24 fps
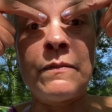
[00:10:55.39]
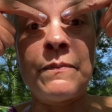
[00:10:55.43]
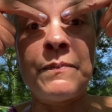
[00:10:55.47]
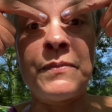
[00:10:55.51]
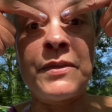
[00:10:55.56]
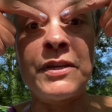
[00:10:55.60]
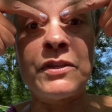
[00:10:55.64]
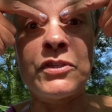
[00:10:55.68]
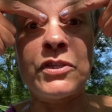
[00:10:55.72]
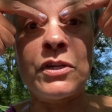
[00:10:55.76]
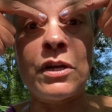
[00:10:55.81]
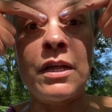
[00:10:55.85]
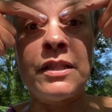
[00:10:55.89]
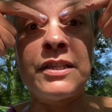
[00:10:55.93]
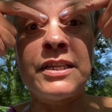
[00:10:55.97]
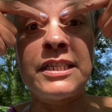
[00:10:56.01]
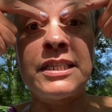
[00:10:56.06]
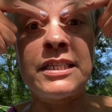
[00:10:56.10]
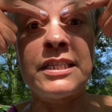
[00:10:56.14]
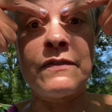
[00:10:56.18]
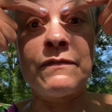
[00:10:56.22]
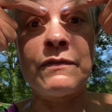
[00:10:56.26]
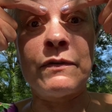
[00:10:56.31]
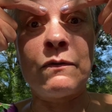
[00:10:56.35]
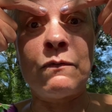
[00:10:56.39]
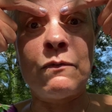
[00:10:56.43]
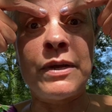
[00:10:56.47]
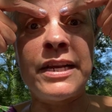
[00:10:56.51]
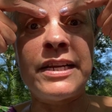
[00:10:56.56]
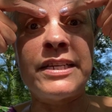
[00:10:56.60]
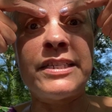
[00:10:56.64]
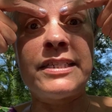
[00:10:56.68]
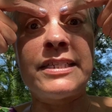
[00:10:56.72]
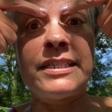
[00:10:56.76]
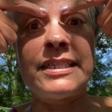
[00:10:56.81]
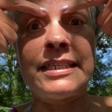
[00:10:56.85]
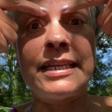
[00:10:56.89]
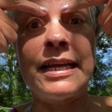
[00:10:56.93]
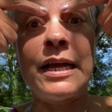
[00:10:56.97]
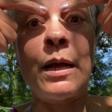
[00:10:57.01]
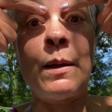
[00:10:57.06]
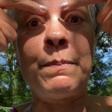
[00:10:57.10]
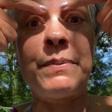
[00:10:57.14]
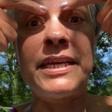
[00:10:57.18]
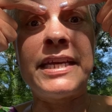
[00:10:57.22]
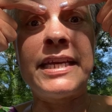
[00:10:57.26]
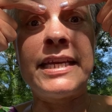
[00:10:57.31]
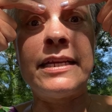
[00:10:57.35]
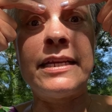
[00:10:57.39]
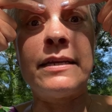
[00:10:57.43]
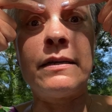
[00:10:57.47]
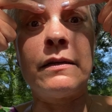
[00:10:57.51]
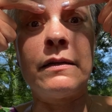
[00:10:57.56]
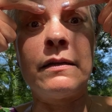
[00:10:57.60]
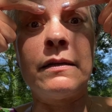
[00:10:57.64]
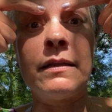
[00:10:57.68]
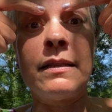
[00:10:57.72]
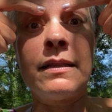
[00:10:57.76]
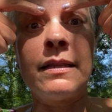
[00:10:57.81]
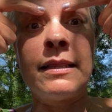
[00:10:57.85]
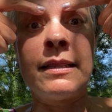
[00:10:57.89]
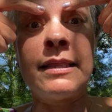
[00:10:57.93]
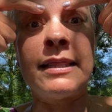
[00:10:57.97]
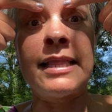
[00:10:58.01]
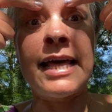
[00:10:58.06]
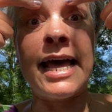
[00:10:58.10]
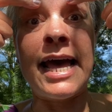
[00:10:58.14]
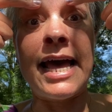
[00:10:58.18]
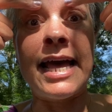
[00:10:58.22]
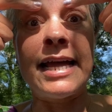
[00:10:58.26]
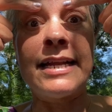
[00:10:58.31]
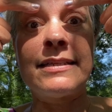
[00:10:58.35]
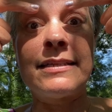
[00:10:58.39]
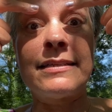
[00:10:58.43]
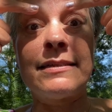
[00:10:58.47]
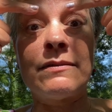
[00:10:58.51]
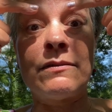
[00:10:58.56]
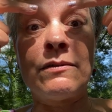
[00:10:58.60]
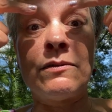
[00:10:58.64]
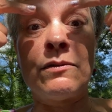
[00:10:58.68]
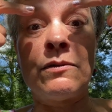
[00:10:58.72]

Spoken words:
There's all these different ways to help heal that,